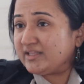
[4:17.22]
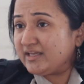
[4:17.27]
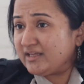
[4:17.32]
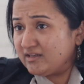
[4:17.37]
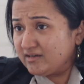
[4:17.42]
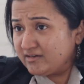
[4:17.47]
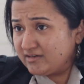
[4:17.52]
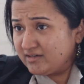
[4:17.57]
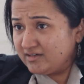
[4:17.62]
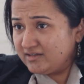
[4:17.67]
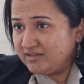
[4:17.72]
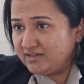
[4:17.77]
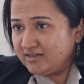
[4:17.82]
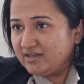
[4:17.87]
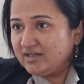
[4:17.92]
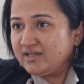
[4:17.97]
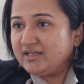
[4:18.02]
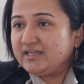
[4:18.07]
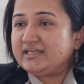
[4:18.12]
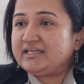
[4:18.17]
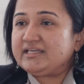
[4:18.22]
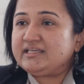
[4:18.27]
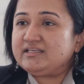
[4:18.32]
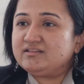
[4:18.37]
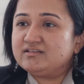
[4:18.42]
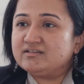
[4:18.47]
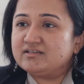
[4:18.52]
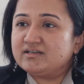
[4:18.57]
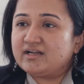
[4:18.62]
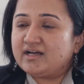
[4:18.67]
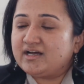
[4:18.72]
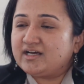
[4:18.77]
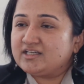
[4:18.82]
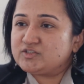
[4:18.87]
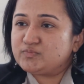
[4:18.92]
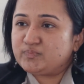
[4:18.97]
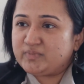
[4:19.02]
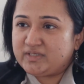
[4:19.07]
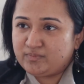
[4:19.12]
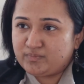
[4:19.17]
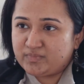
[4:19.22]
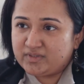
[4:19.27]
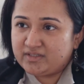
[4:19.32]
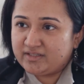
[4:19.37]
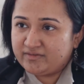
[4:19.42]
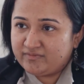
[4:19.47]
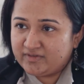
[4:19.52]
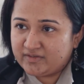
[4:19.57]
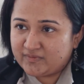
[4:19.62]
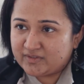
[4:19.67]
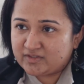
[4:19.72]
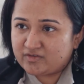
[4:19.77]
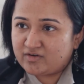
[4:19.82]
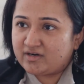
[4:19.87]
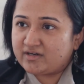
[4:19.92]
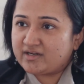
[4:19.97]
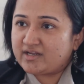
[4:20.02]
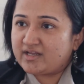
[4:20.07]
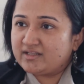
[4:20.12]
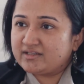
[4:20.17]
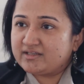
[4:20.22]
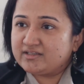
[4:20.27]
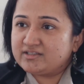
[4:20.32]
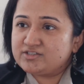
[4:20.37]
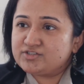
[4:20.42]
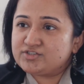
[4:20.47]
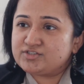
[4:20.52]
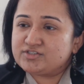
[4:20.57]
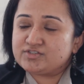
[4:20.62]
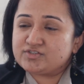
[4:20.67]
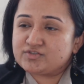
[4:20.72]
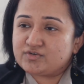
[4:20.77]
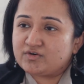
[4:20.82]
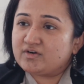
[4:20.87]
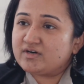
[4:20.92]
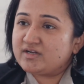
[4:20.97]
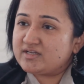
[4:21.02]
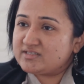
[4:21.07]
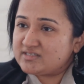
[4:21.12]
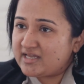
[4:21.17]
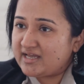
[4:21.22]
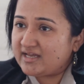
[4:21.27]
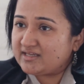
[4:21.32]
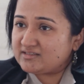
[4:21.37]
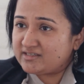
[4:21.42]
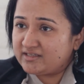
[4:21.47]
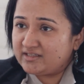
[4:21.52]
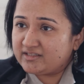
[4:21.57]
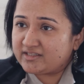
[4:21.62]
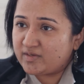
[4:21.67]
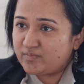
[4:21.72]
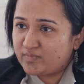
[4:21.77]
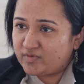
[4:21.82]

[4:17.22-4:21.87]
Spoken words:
they learned, either as people living with chronic health conditions or as healthcare